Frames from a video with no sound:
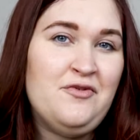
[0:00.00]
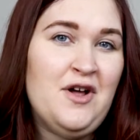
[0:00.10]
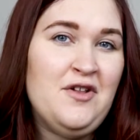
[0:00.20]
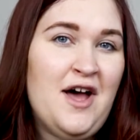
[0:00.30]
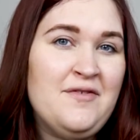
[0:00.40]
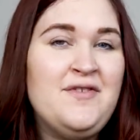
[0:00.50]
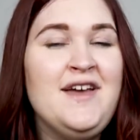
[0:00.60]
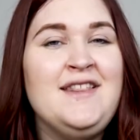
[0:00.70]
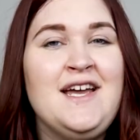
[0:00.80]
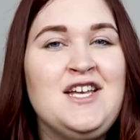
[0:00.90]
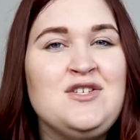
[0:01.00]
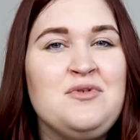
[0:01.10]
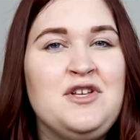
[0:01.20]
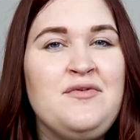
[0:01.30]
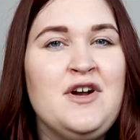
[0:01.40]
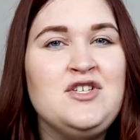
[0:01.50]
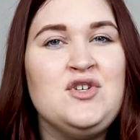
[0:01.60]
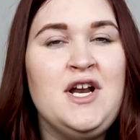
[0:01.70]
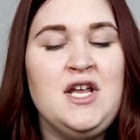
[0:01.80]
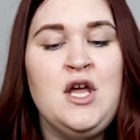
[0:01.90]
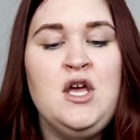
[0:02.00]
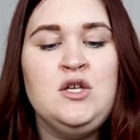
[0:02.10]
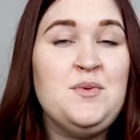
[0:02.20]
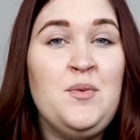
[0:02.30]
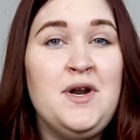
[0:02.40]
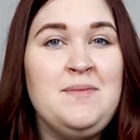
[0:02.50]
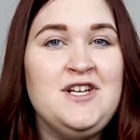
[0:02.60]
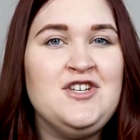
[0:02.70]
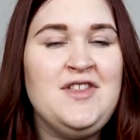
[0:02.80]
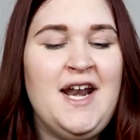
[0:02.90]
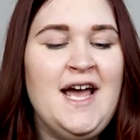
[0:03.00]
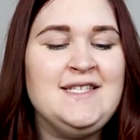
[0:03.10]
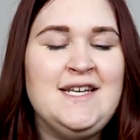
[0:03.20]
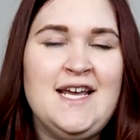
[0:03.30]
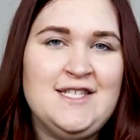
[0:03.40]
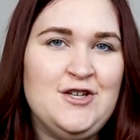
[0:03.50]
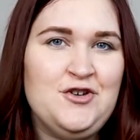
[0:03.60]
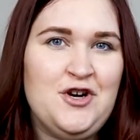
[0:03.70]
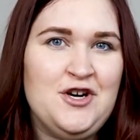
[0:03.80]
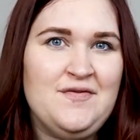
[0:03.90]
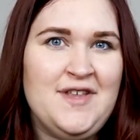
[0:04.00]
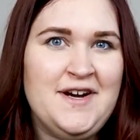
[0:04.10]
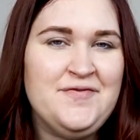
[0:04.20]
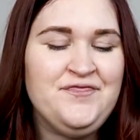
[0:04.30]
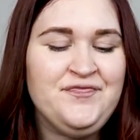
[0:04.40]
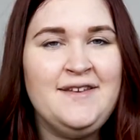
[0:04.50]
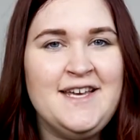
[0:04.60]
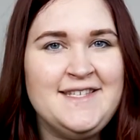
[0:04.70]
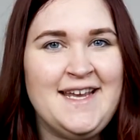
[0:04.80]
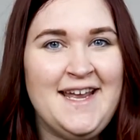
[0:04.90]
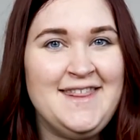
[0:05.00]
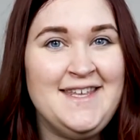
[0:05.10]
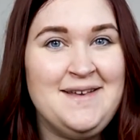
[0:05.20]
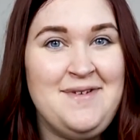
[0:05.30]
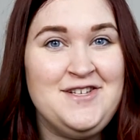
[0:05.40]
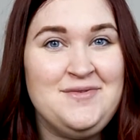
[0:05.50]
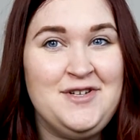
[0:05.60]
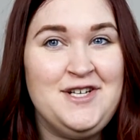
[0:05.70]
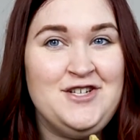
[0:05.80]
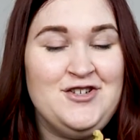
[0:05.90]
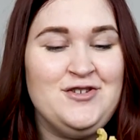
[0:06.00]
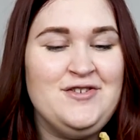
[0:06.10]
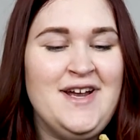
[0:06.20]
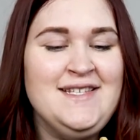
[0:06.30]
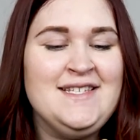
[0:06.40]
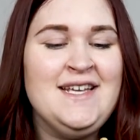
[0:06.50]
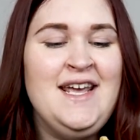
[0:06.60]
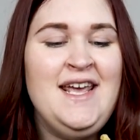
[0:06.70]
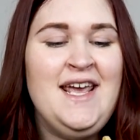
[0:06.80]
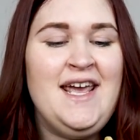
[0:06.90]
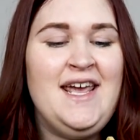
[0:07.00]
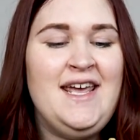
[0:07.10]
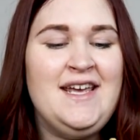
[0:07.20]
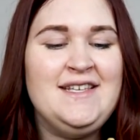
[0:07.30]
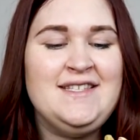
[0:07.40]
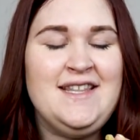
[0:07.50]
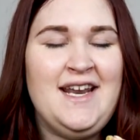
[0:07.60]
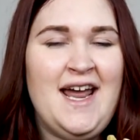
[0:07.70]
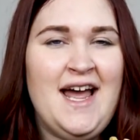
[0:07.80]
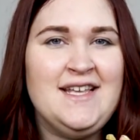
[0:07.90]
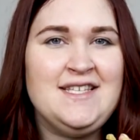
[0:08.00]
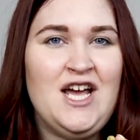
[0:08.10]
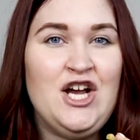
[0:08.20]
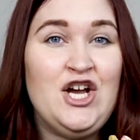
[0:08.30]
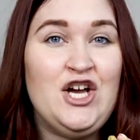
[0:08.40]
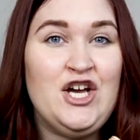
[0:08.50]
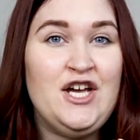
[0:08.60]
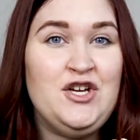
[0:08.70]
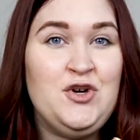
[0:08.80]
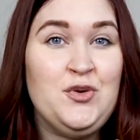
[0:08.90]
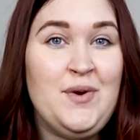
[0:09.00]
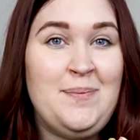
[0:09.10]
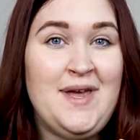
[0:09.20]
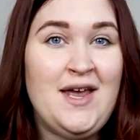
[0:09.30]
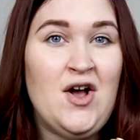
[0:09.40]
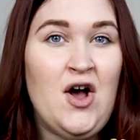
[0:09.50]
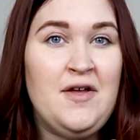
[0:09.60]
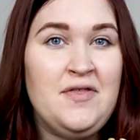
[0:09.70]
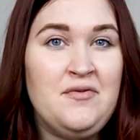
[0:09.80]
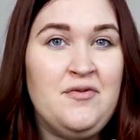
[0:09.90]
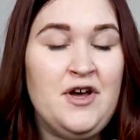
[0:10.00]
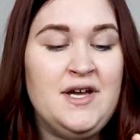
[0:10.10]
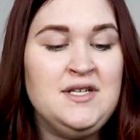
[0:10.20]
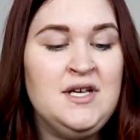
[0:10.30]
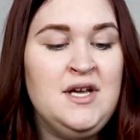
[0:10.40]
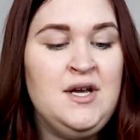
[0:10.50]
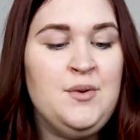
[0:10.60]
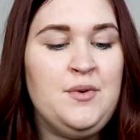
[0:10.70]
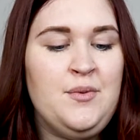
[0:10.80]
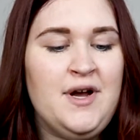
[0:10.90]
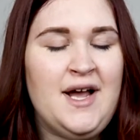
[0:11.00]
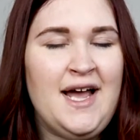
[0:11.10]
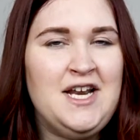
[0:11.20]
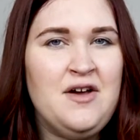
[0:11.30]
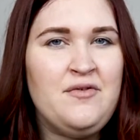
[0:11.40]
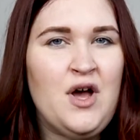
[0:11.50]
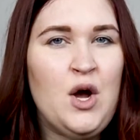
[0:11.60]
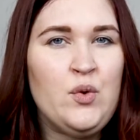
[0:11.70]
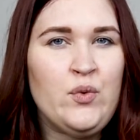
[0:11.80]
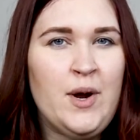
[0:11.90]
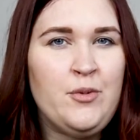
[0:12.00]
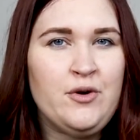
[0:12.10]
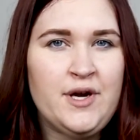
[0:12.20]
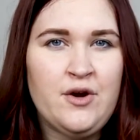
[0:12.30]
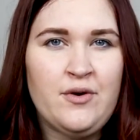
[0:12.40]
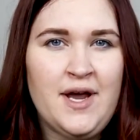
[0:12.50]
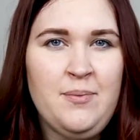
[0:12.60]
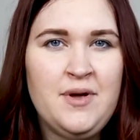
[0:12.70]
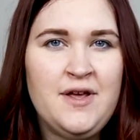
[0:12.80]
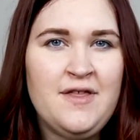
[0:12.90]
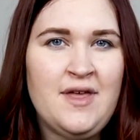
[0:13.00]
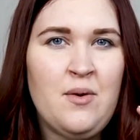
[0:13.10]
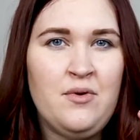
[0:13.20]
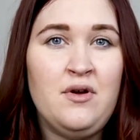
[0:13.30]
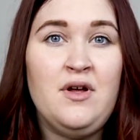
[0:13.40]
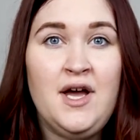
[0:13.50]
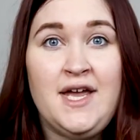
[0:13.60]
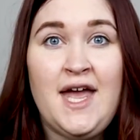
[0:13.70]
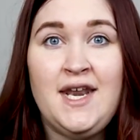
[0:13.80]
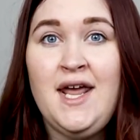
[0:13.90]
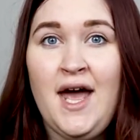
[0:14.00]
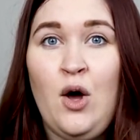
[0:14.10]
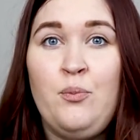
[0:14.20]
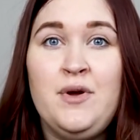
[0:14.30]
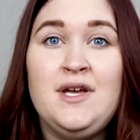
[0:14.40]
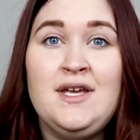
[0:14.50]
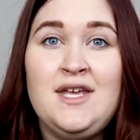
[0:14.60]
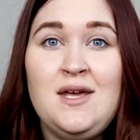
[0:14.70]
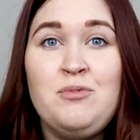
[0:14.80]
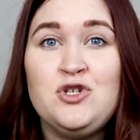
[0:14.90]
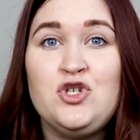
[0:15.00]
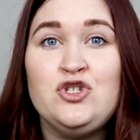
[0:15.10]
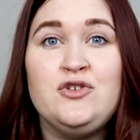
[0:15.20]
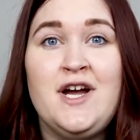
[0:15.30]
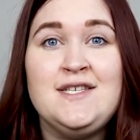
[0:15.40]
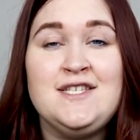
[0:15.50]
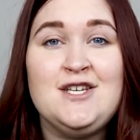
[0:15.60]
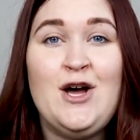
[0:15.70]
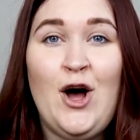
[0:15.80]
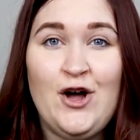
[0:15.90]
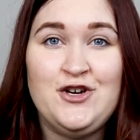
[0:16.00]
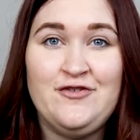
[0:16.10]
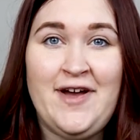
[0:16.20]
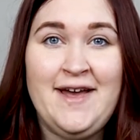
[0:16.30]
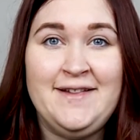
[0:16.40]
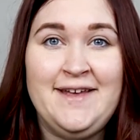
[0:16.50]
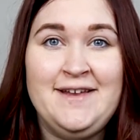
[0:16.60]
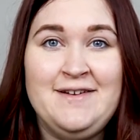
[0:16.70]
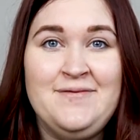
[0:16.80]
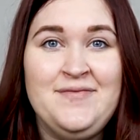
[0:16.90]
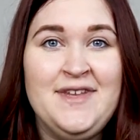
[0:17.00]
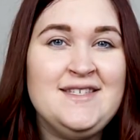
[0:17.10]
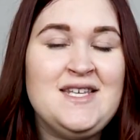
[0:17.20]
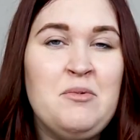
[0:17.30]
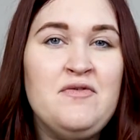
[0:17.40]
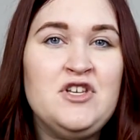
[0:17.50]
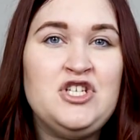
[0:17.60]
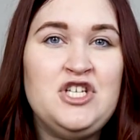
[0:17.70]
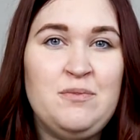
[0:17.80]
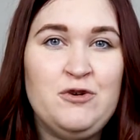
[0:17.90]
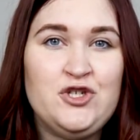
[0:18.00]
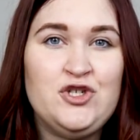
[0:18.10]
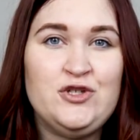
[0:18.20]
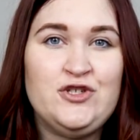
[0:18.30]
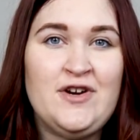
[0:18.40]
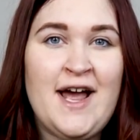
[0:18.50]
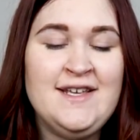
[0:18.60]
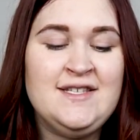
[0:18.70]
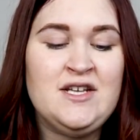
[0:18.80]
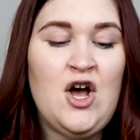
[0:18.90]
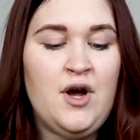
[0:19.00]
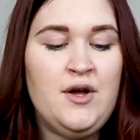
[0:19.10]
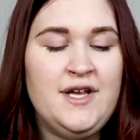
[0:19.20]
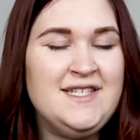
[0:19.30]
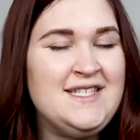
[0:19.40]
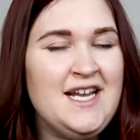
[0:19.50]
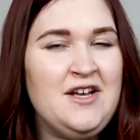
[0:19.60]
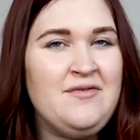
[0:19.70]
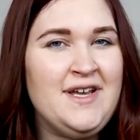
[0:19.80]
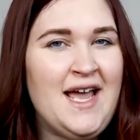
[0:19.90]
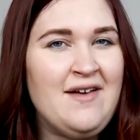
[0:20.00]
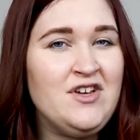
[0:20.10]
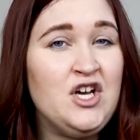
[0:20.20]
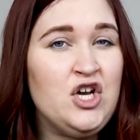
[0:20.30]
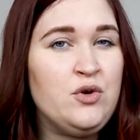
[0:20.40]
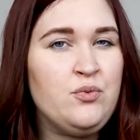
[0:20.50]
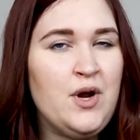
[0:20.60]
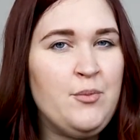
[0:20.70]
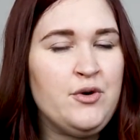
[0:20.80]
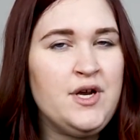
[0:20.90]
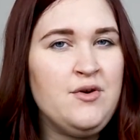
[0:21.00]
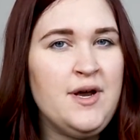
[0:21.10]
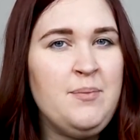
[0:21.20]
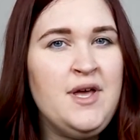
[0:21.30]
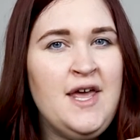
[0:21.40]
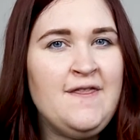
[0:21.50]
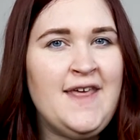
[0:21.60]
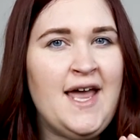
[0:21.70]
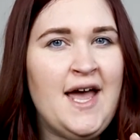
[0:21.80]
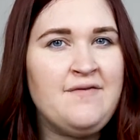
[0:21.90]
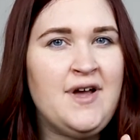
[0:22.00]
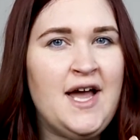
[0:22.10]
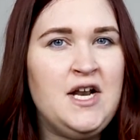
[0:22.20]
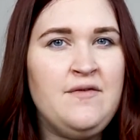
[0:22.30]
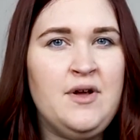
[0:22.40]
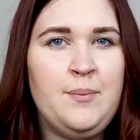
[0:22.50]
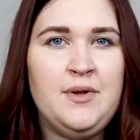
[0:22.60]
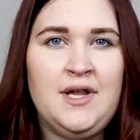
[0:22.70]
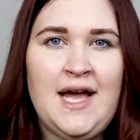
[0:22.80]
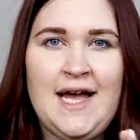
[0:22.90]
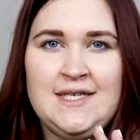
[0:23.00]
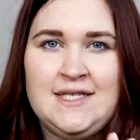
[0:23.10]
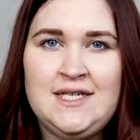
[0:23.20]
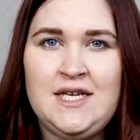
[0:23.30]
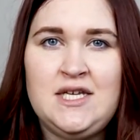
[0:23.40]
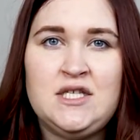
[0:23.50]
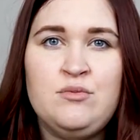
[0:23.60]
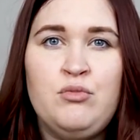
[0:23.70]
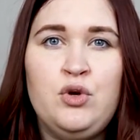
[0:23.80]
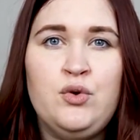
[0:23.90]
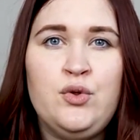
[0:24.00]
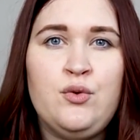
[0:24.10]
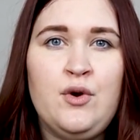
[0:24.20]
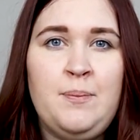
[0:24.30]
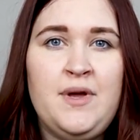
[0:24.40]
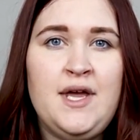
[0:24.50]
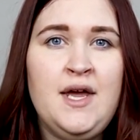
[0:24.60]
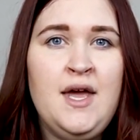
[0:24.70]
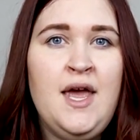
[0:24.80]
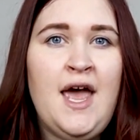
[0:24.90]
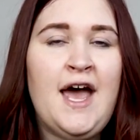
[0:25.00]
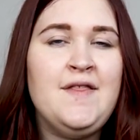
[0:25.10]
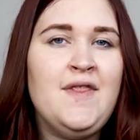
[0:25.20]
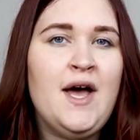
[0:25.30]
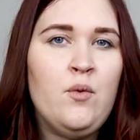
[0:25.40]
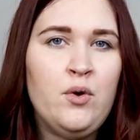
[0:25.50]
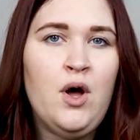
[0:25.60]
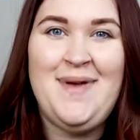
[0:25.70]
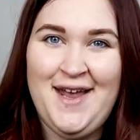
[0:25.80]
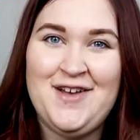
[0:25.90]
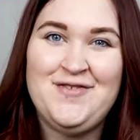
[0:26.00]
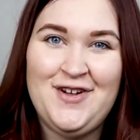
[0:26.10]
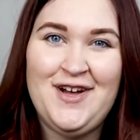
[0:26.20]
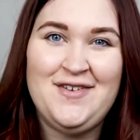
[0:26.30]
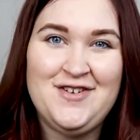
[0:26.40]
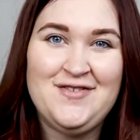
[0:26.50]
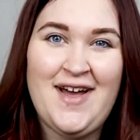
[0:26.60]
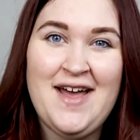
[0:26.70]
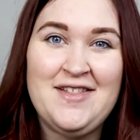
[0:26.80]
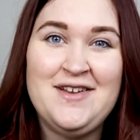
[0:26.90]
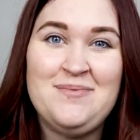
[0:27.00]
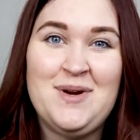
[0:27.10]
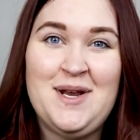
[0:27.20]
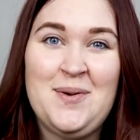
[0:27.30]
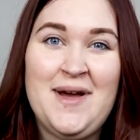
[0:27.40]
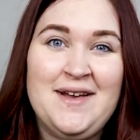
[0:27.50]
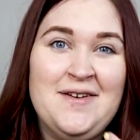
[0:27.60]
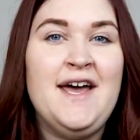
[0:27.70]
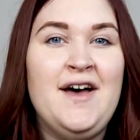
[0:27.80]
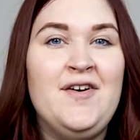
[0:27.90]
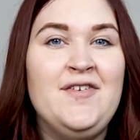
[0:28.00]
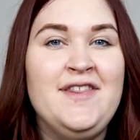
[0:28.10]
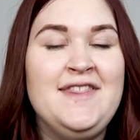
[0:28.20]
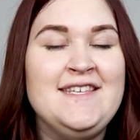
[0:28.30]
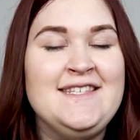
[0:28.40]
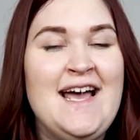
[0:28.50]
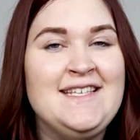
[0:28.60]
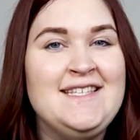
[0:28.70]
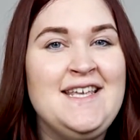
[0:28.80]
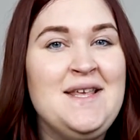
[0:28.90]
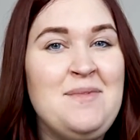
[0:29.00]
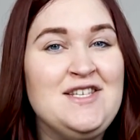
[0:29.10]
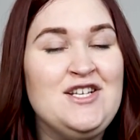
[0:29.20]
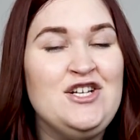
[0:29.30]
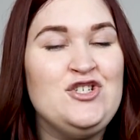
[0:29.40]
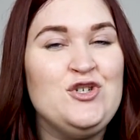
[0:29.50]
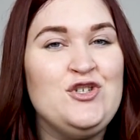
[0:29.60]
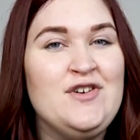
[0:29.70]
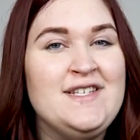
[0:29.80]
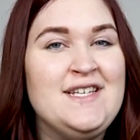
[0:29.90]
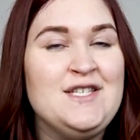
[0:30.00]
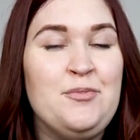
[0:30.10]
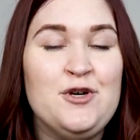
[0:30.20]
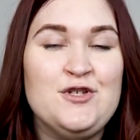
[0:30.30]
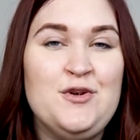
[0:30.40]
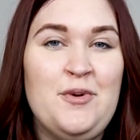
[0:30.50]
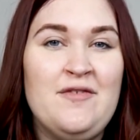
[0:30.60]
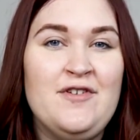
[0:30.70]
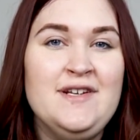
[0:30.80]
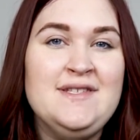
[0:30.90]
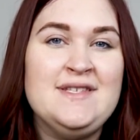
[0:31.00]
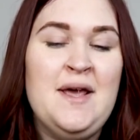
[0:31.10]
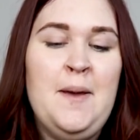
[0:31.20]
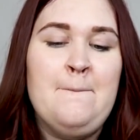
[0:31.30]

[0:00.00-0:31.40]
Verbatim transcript: fall off. And that gets really frustrating. So we wanna make sure that has a nice little curve there. The second thing that makes a really good shoulder rest is that it has a good gripping on the foot. We want kind of a rubbery grip that will, again, help keep your shoulder rest on your violin some of the cheaper shoulder rests, uh, instead of like having a good rubbery grip, they have kind of a plasticky smooth gripping and that will make it fall off your violin pretty quick. Now, this last thing that makes a good shoulder rest is a personal preference,